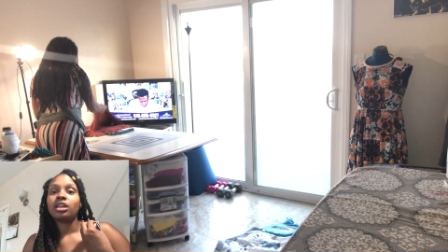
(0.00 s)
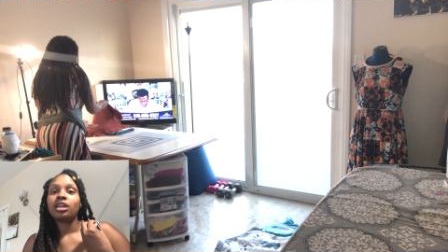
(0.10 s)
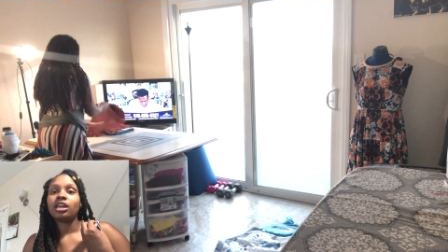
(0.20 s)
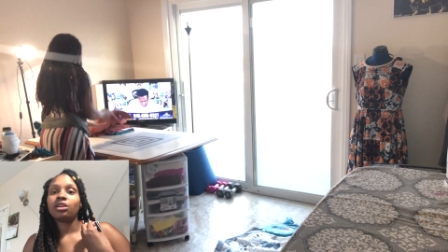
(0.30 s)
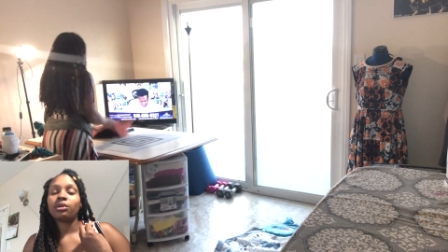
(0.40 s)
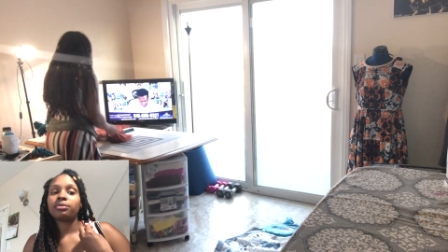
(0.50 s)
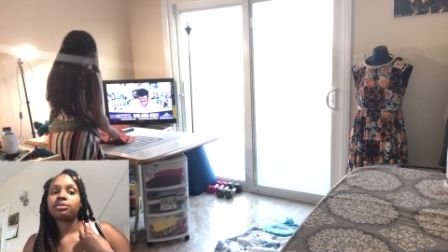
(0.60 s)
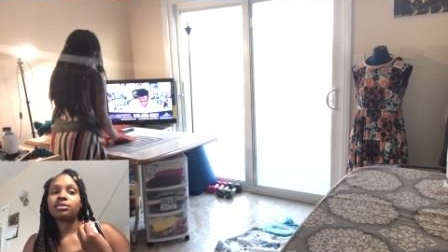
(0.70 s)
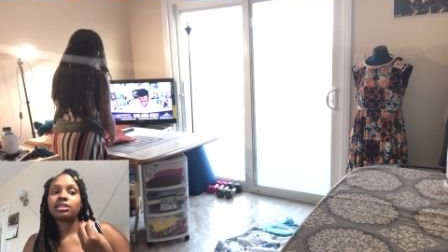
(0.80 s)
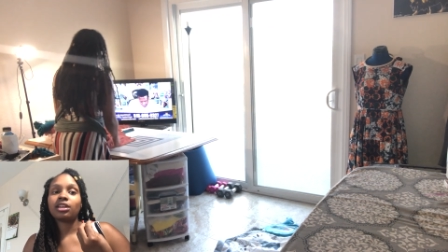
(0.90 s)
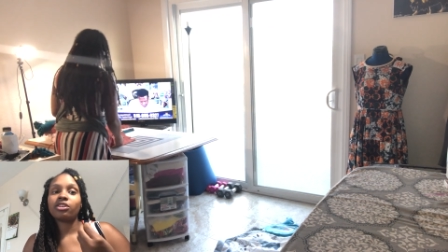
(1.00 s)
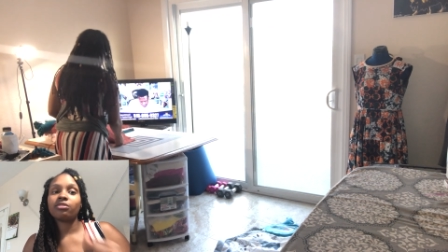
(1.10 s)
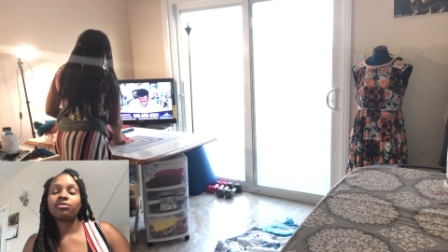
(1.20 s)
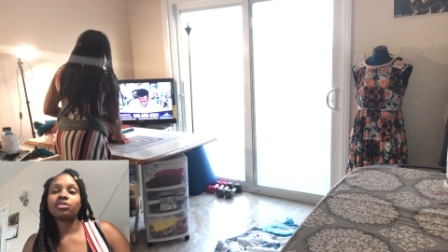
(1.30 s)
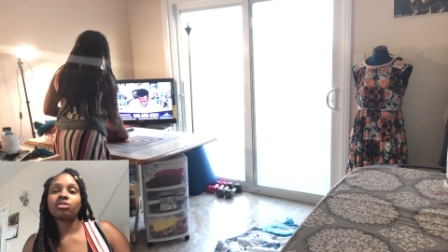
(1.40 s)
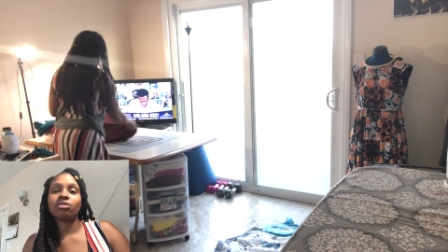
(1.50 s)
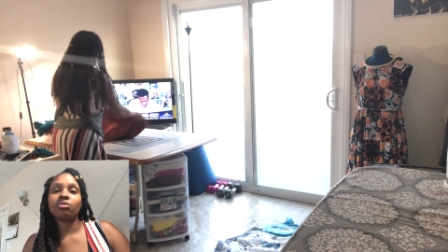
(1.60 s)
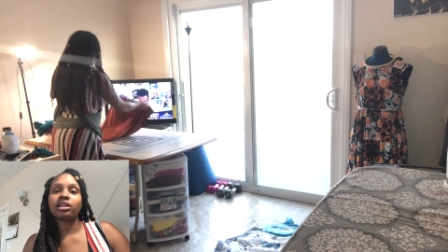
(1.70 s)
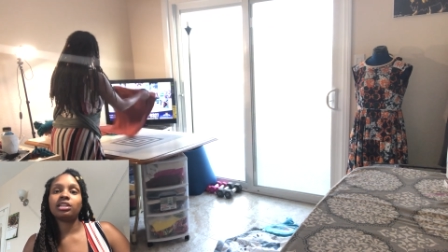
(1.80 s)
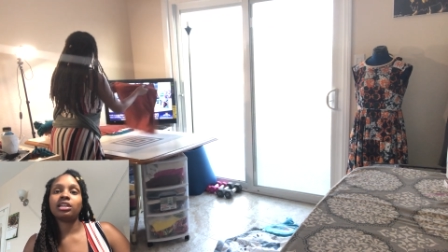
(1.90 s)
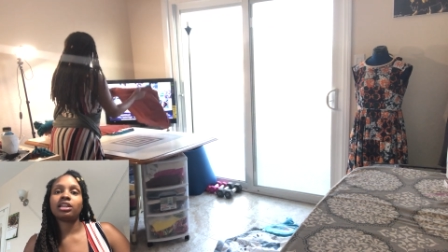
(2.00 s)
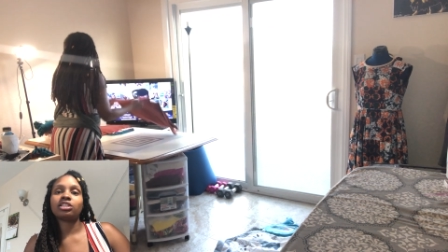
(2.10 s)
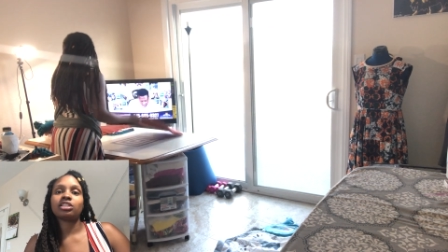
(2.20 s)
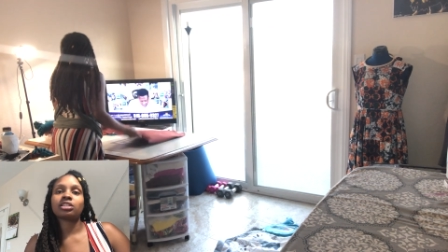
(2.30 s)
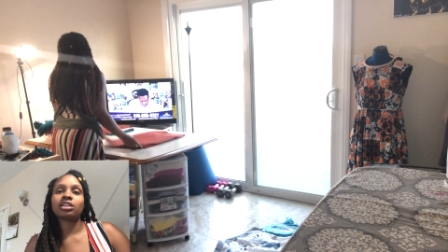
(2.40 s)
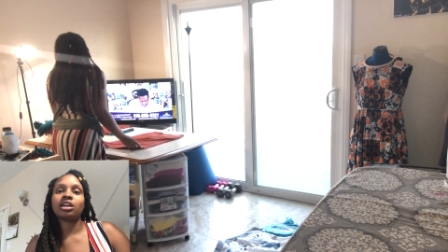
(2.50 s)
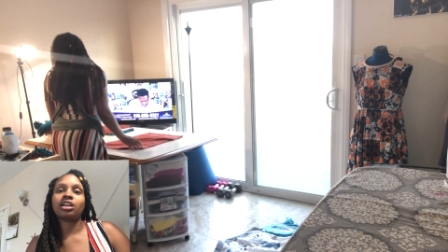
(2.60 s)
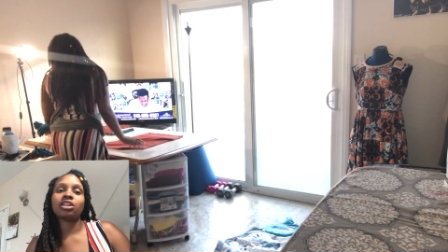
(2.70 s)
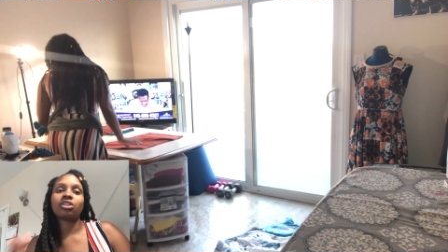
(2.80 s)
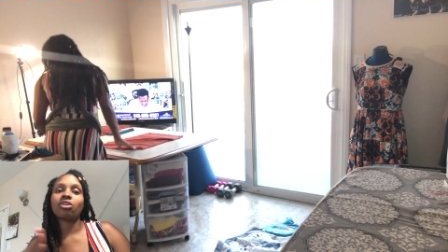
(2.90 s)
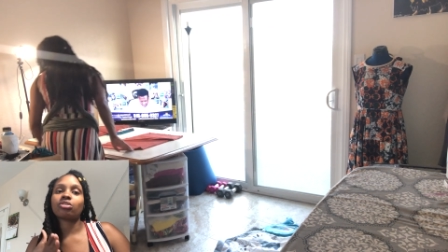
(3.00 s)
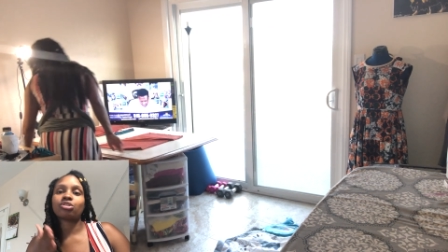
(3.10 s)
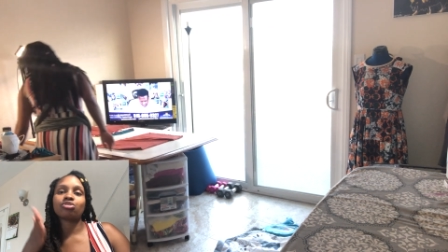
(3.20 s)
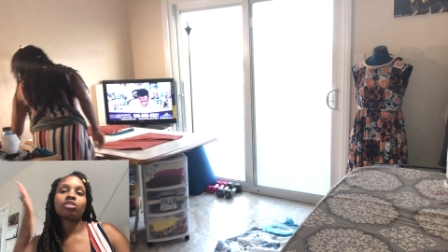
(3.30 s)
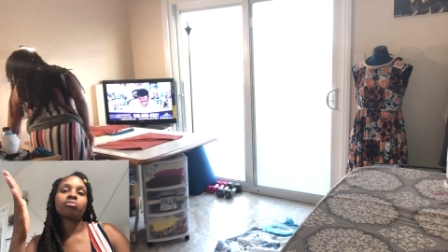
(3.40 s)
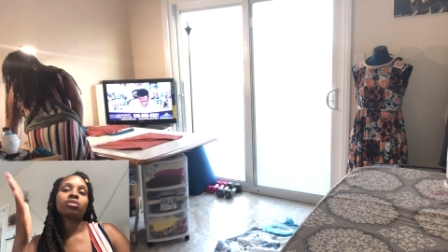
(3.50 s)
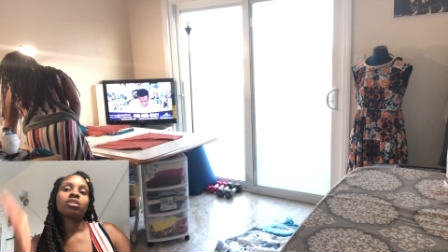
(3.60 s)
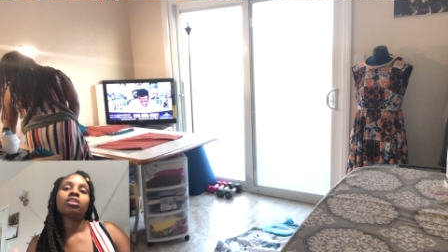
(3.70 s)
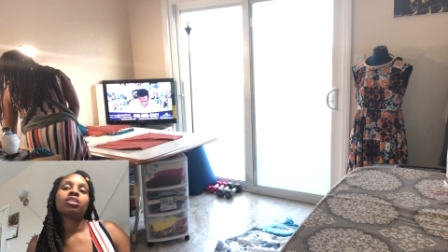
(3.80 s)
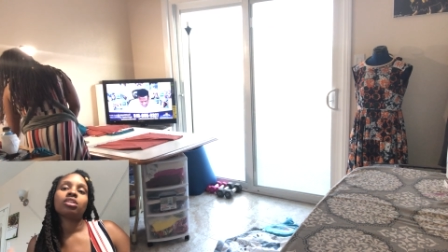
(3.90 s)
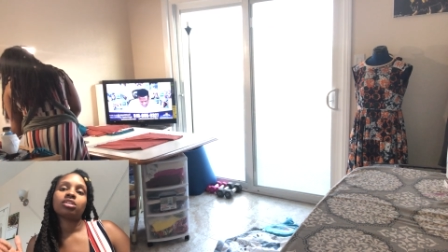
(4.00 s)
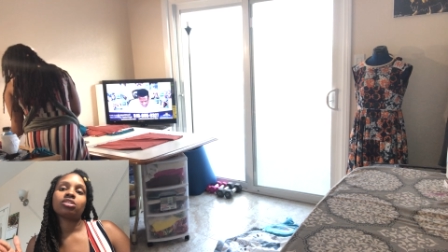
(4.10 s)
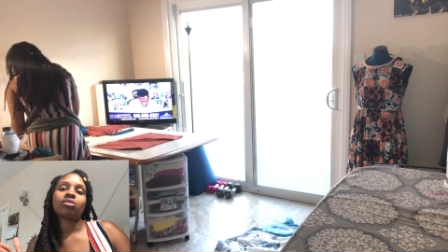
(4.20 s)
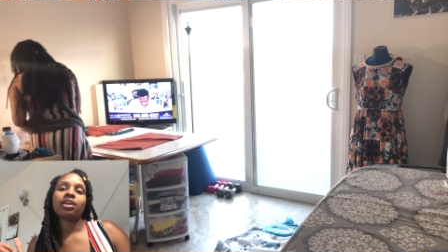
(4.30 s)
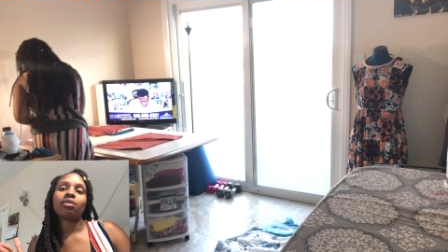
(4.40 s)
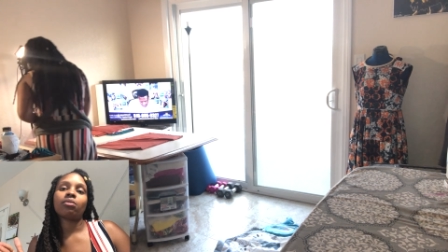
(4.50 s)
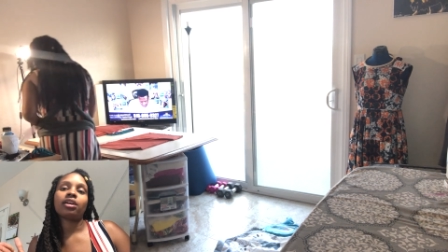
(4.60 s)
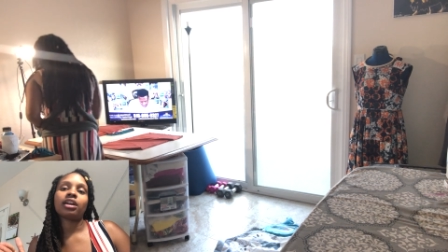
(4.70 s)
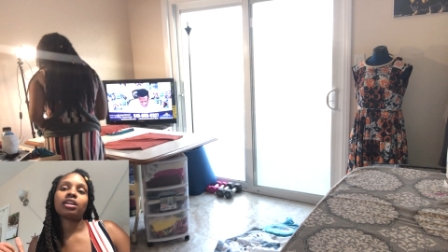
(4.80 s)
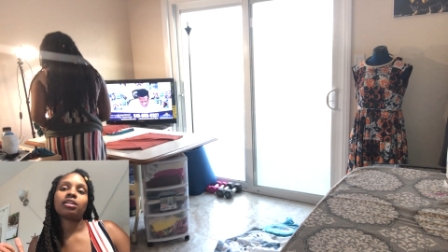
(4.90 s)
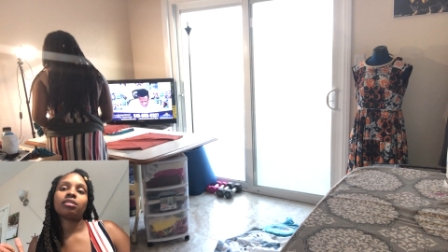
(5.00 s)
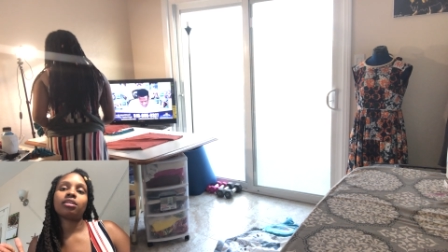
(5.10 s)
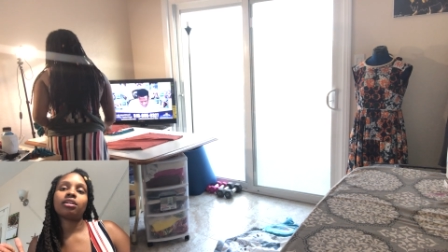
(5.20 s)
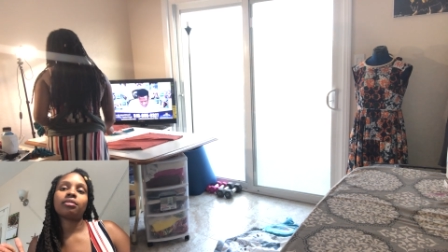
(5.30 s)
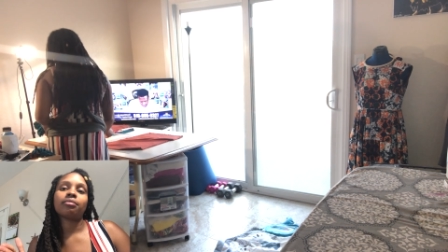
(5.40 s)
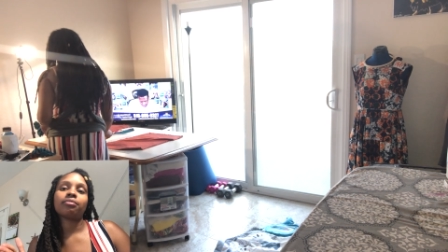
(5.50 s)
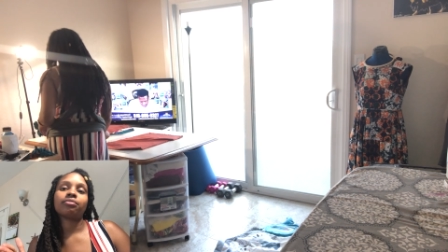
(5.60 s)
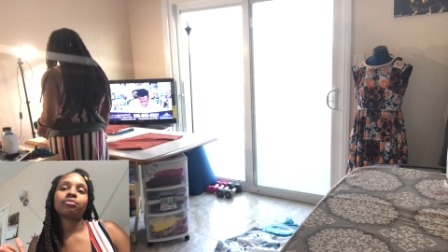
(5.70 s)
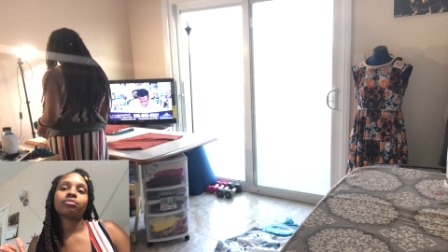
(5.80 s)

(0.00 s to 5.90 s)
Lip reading: head wraps themselves. So what I just cut a long strip so that way I can